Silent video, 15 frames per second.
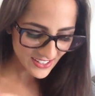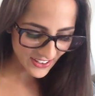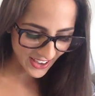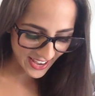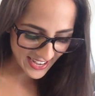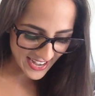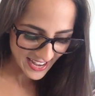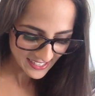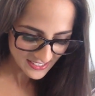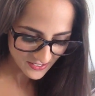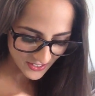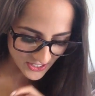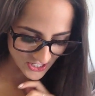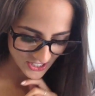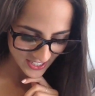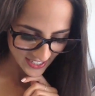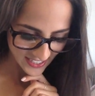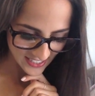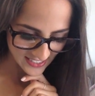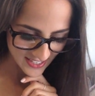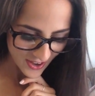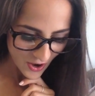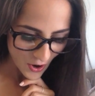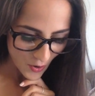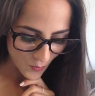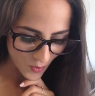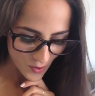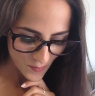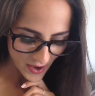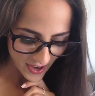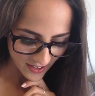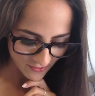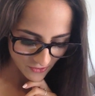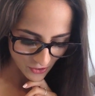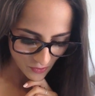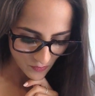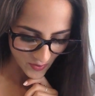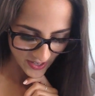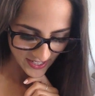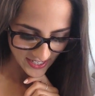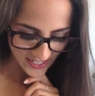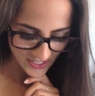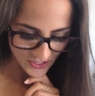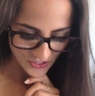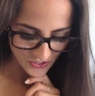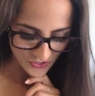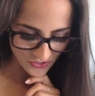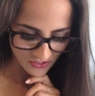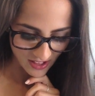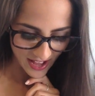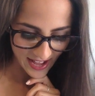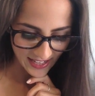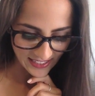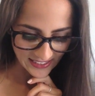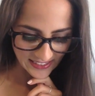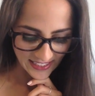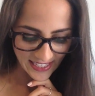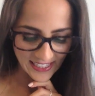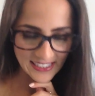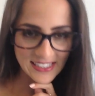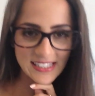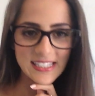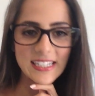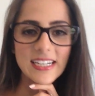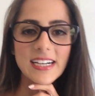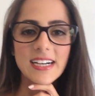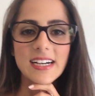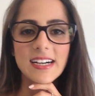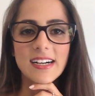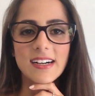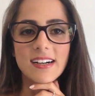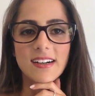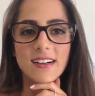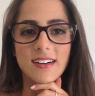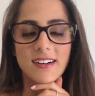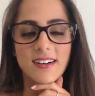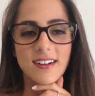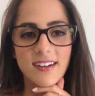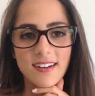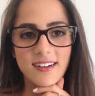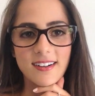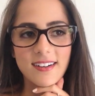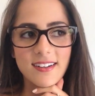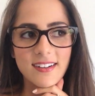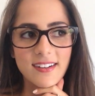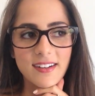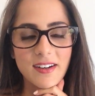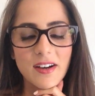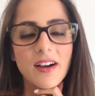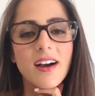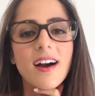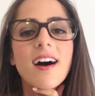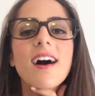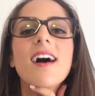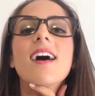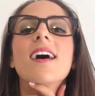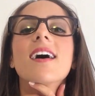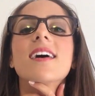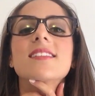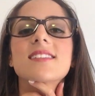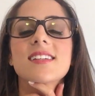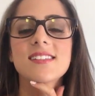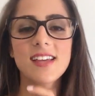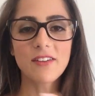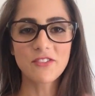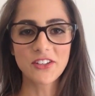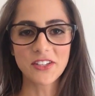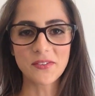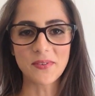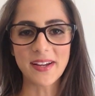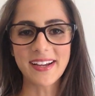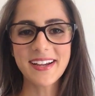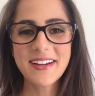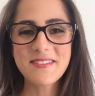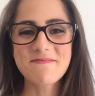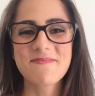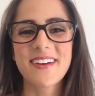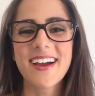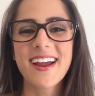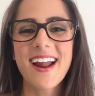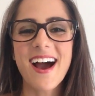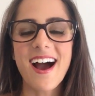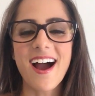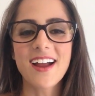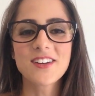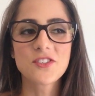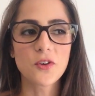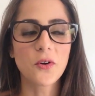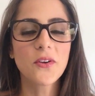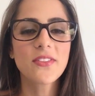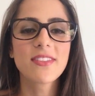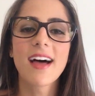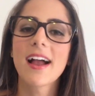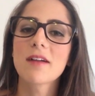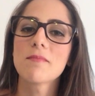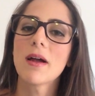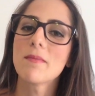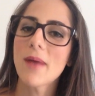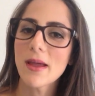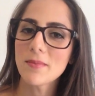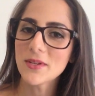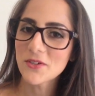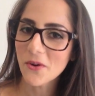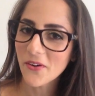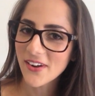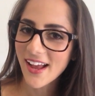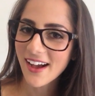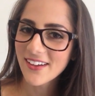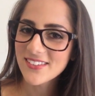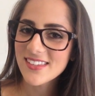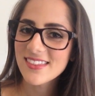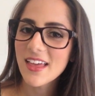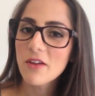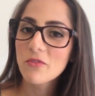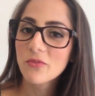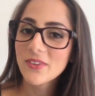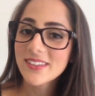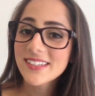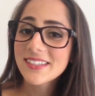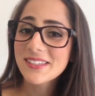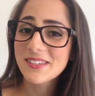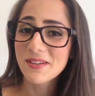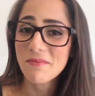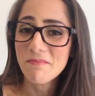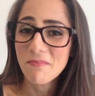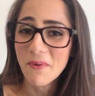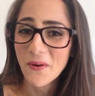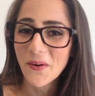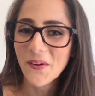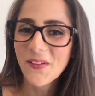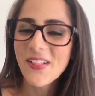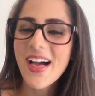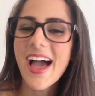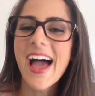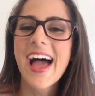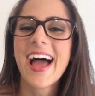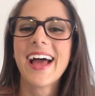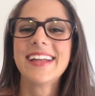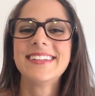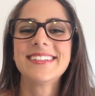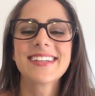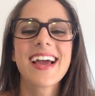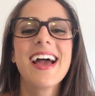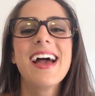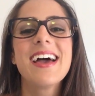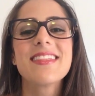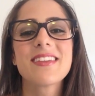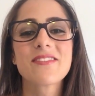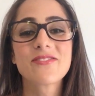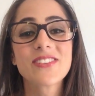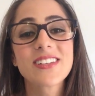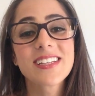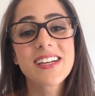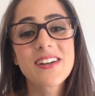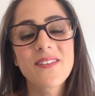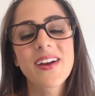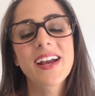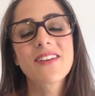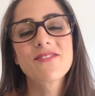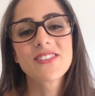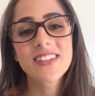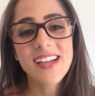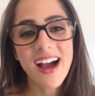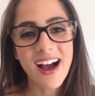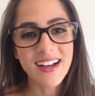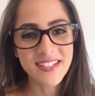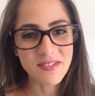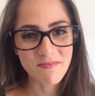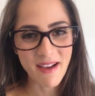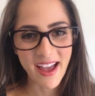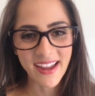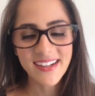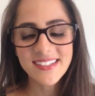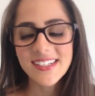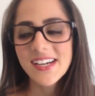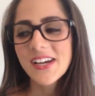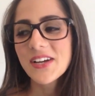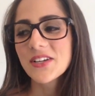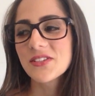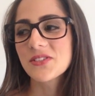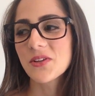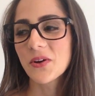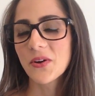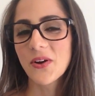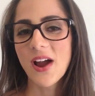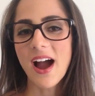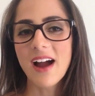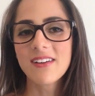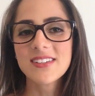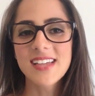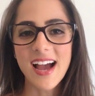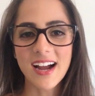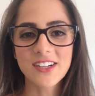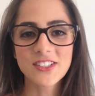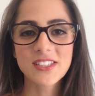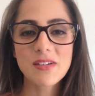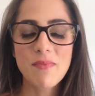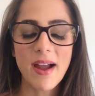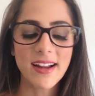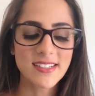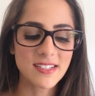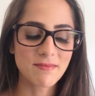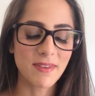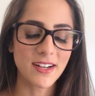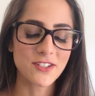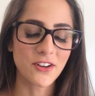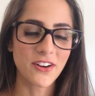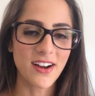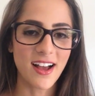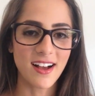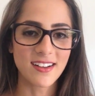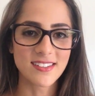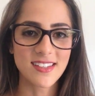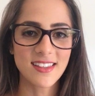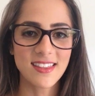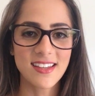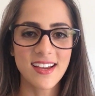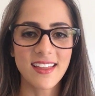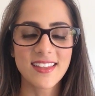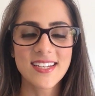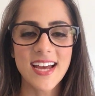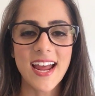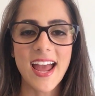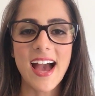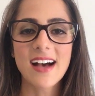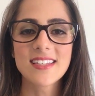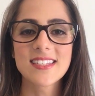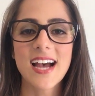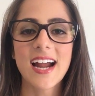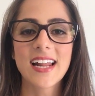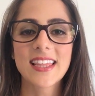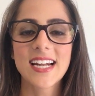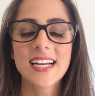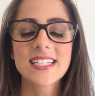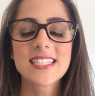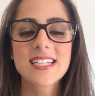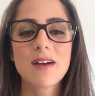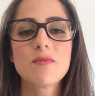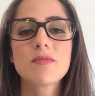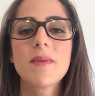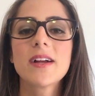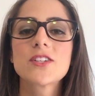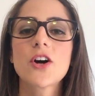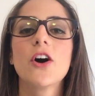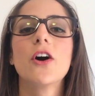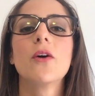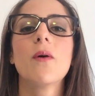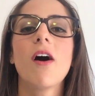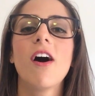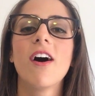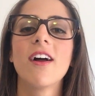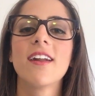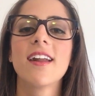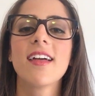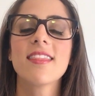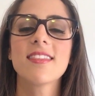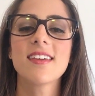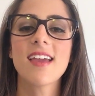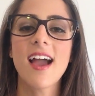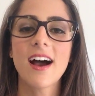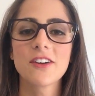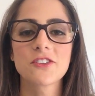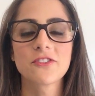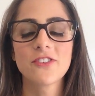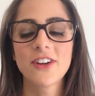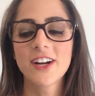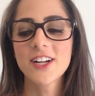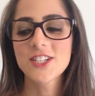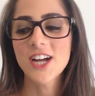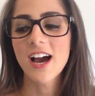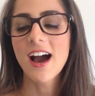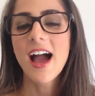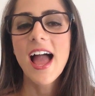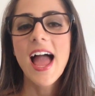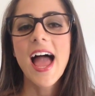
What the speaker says: Okay, next question is, what part of your body do you like least? It's gonna sound really weird, but I don't like my baby toenails. They're really small and they're really annoying and really hard to paint. So I was actually painting my toenails the other day outside, and then I stubbed my toe on the outdoor furniture